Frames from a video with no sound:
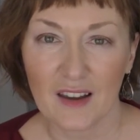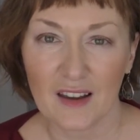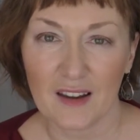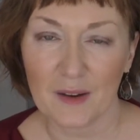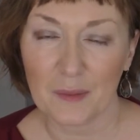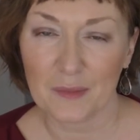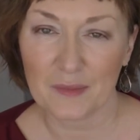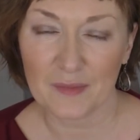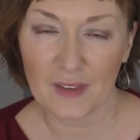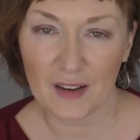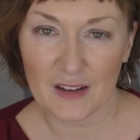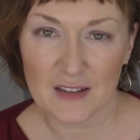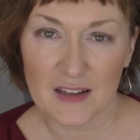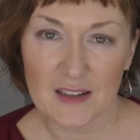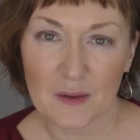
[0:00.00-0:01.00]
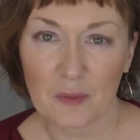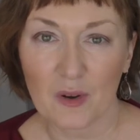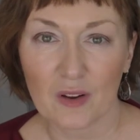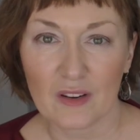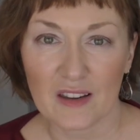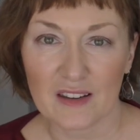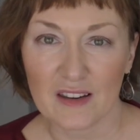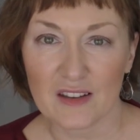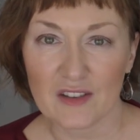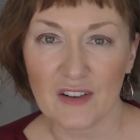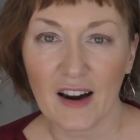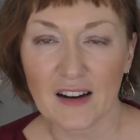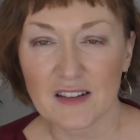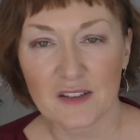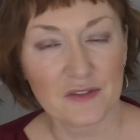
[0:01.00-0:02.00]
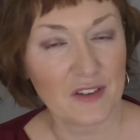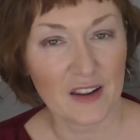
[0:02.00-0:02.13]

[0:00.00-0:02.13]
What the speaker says: accessible and interactive,